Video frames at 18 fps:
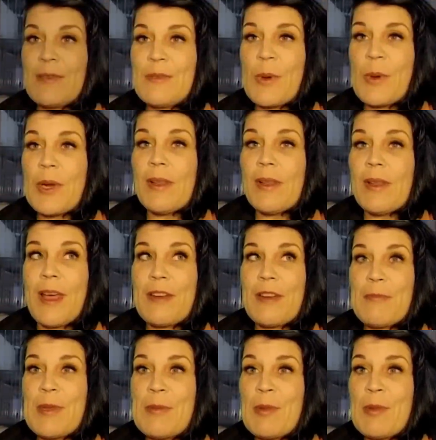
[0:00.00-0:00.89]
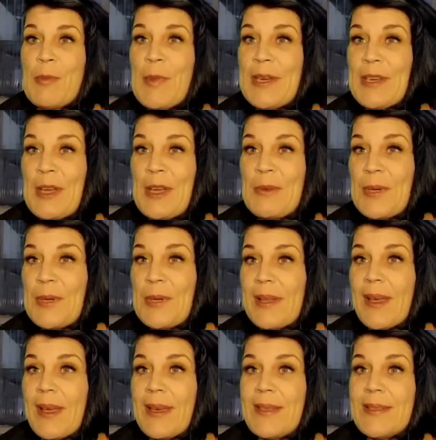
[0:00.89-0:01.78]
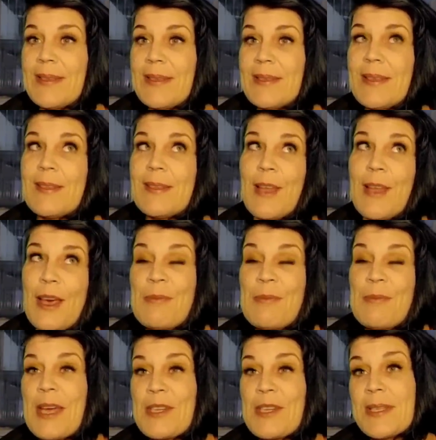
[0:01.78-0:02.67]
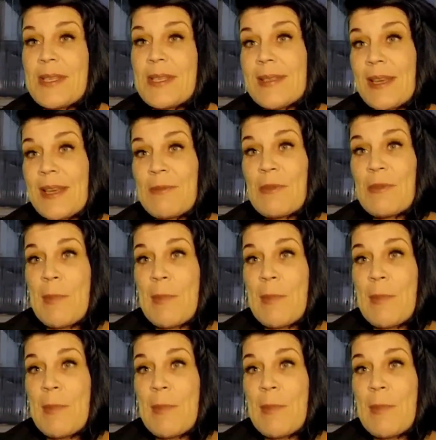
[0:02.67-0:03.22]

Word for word: what a lot of people might not realize is a lot of magic is done with